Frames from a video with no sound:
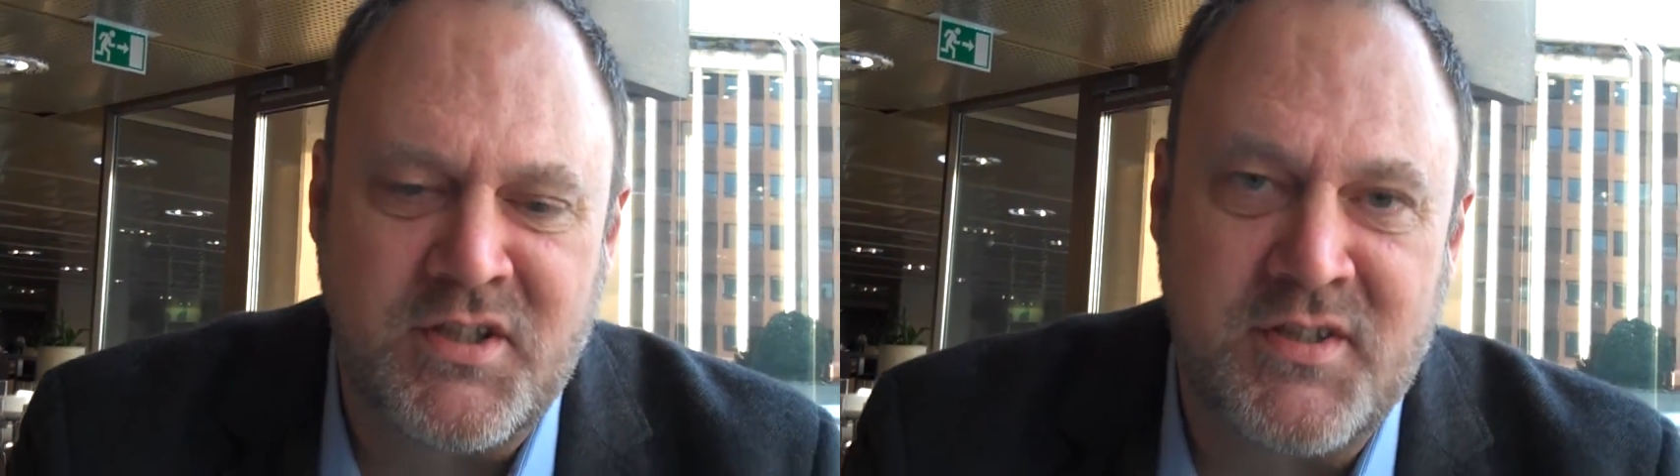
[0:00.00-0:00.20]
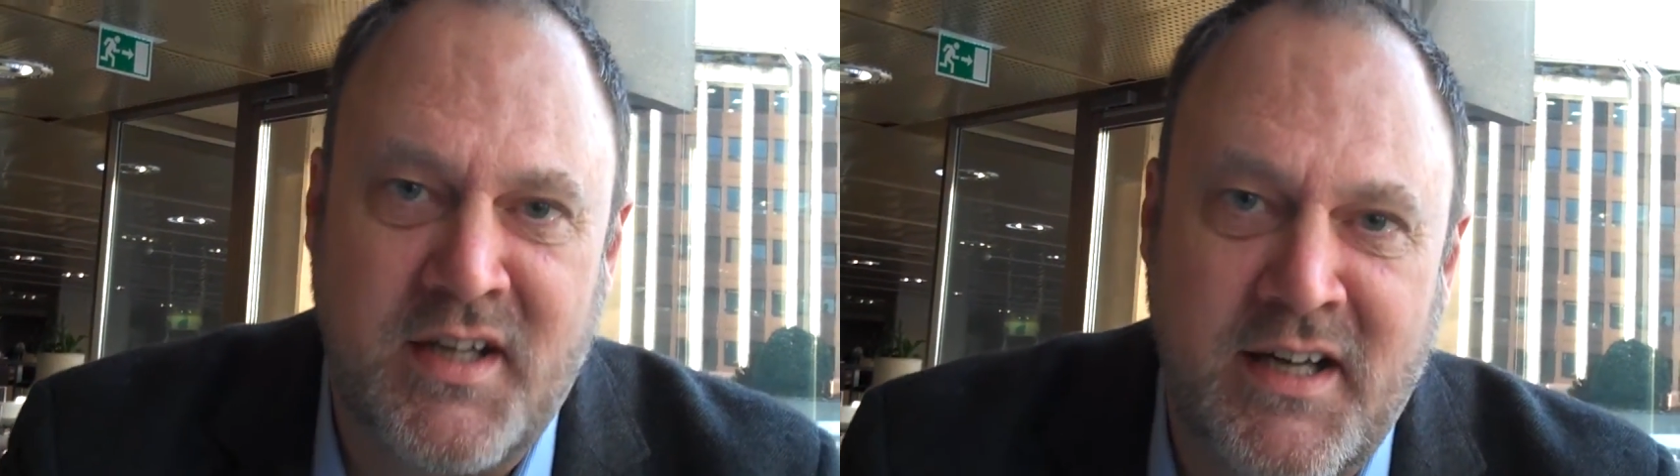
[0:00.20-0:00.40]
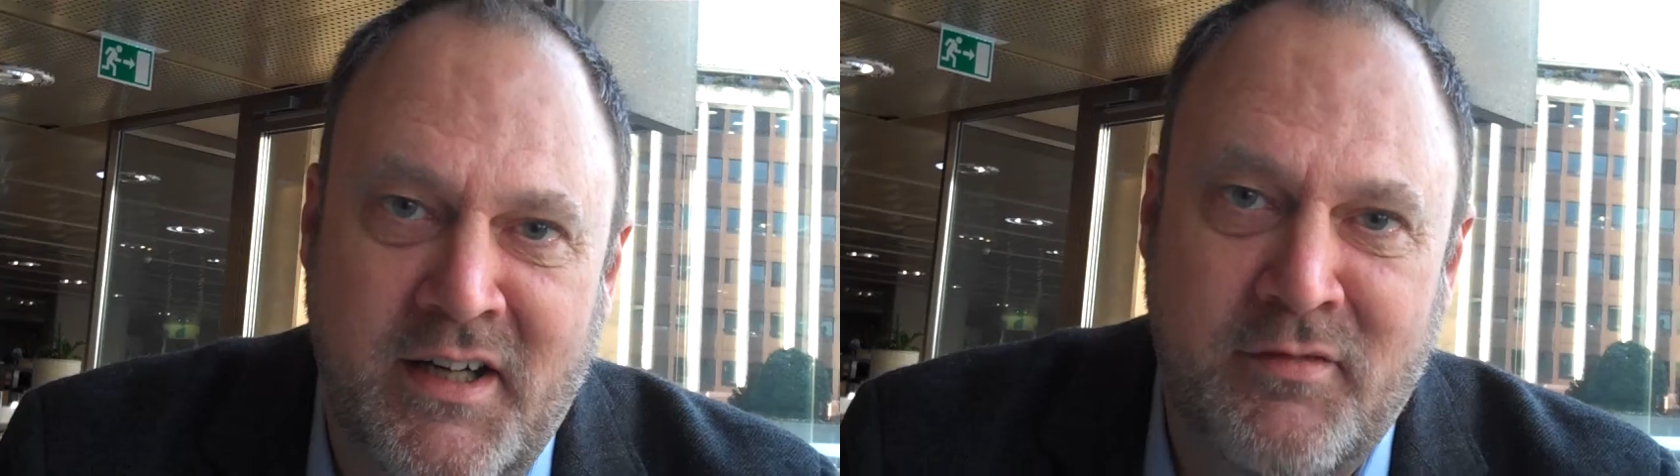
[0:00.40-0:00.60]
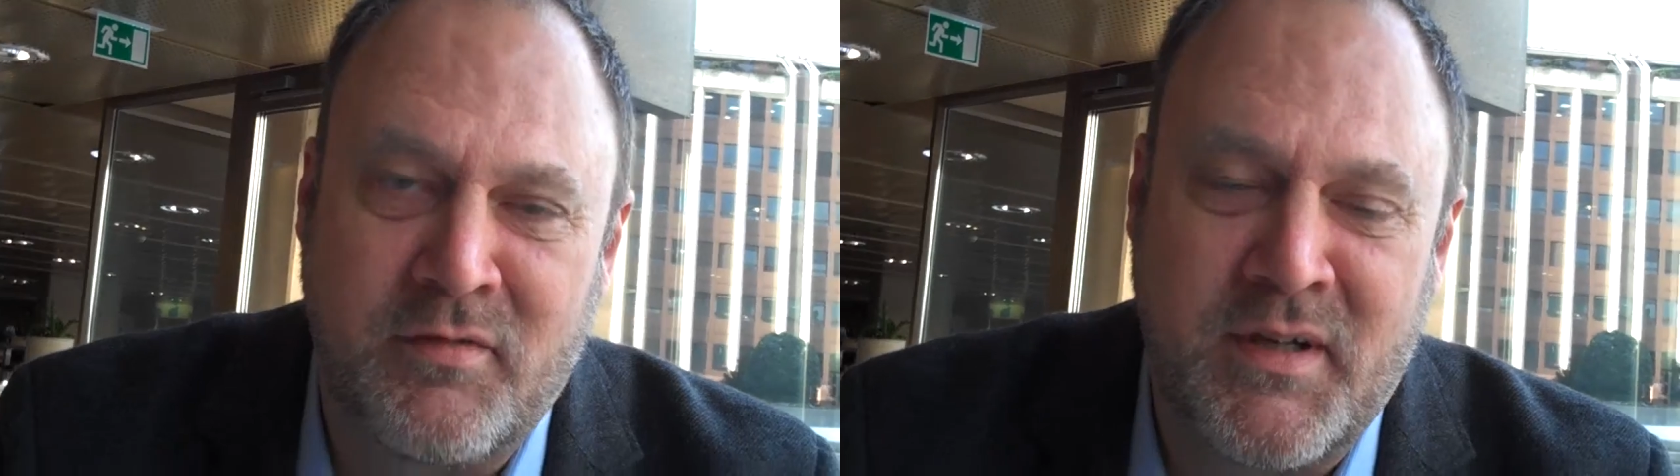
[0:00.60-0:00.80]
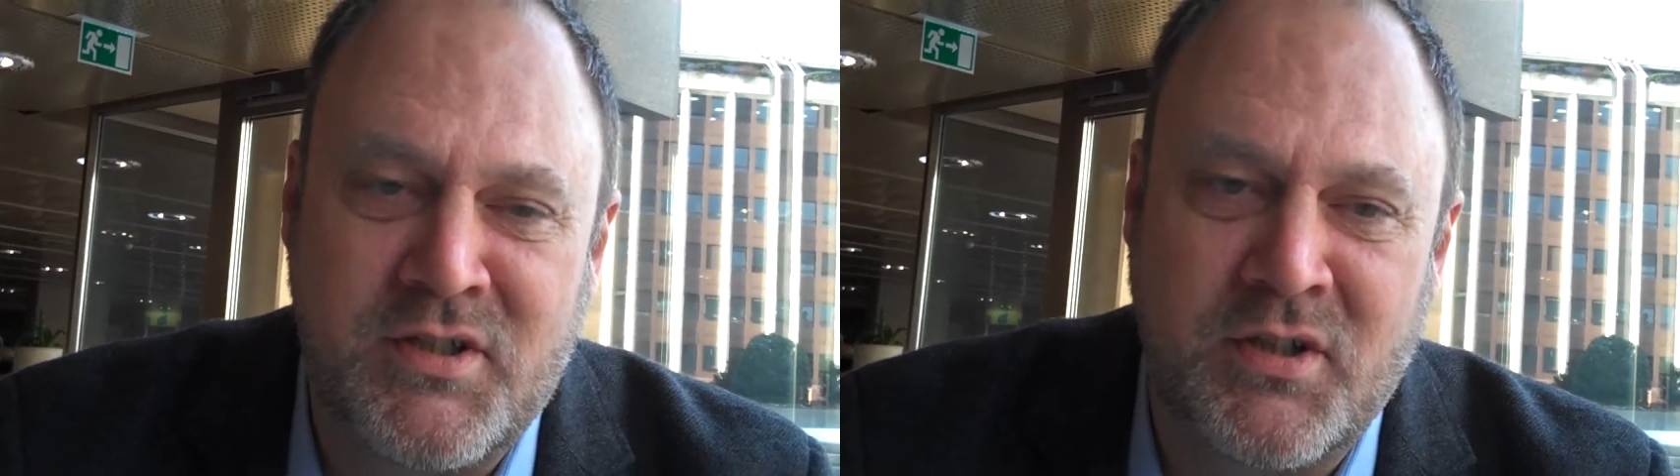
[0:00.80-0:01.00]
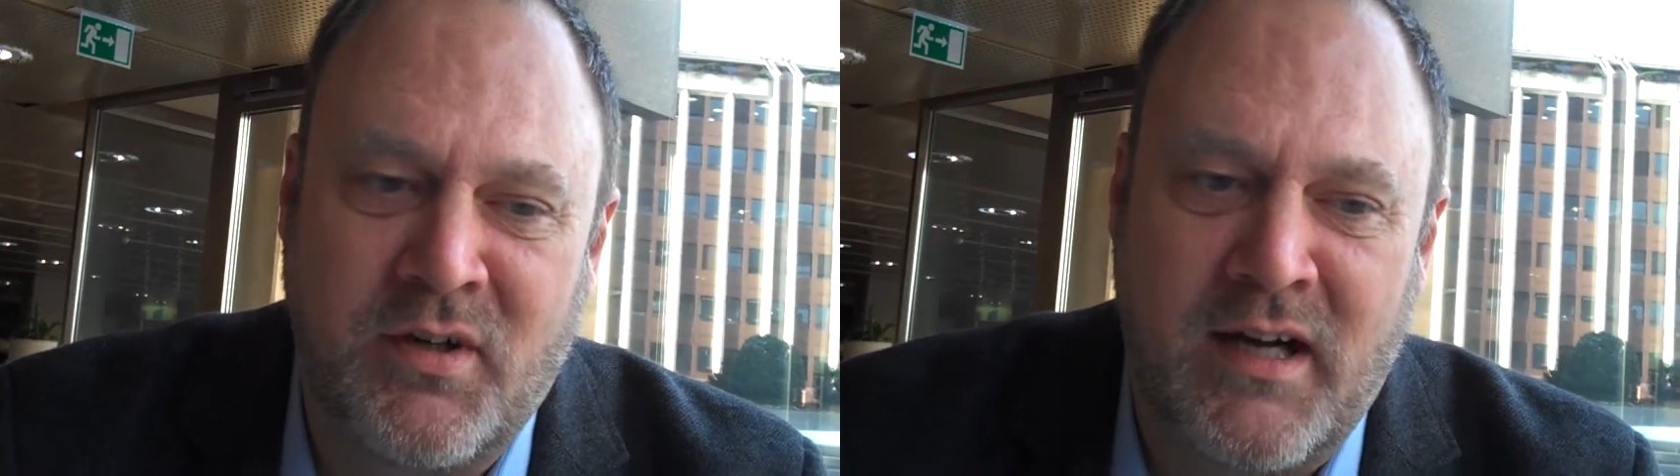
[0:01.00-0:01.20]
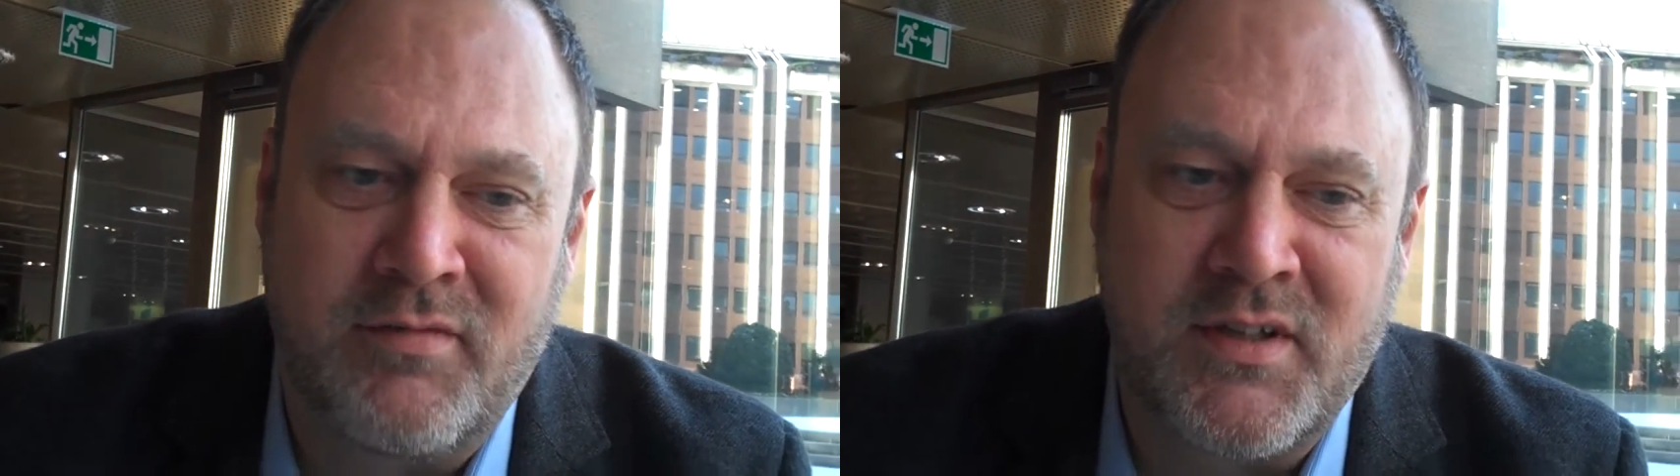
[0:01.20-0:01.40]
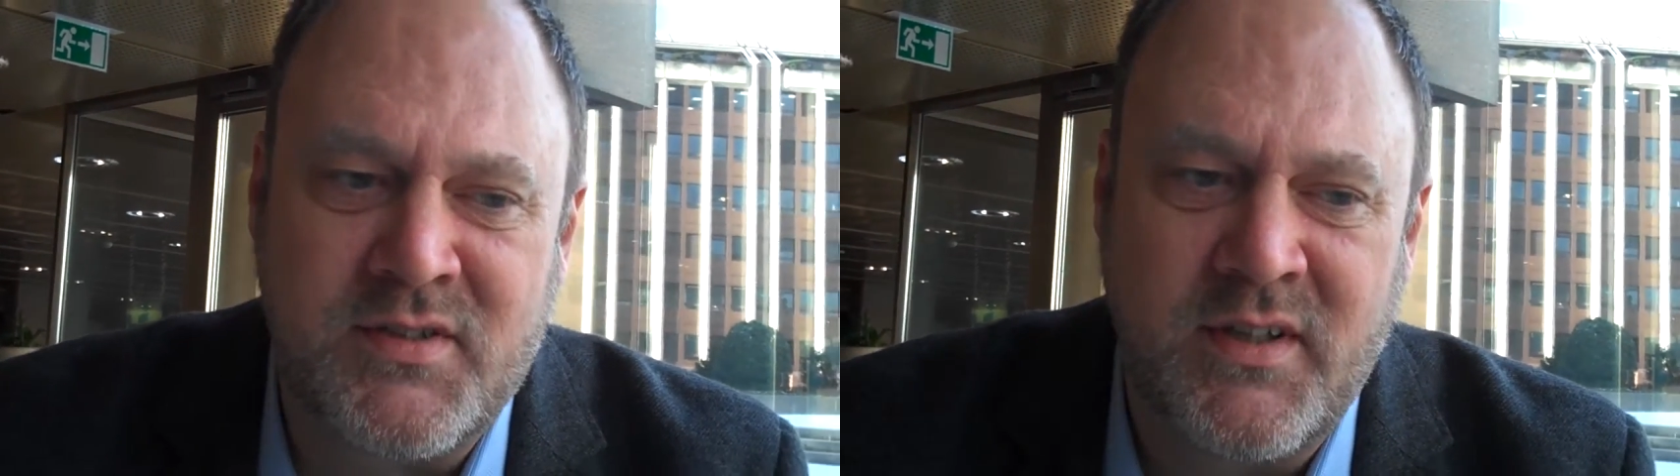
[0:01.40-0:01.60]
design and information
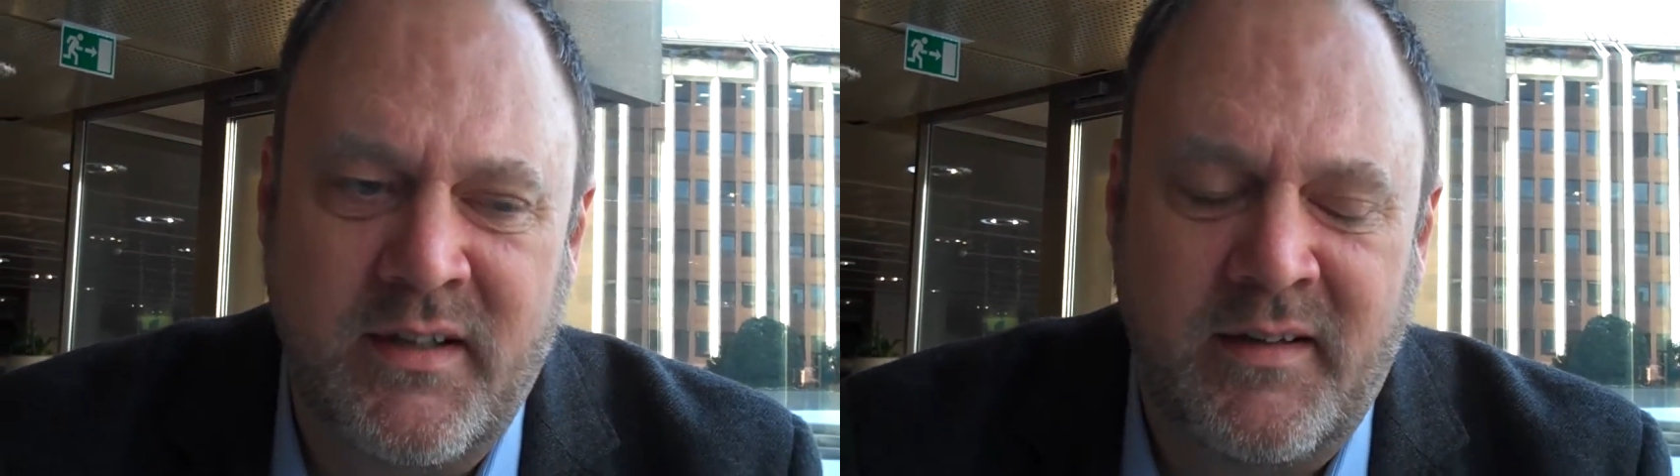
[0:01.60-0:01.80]
graphics,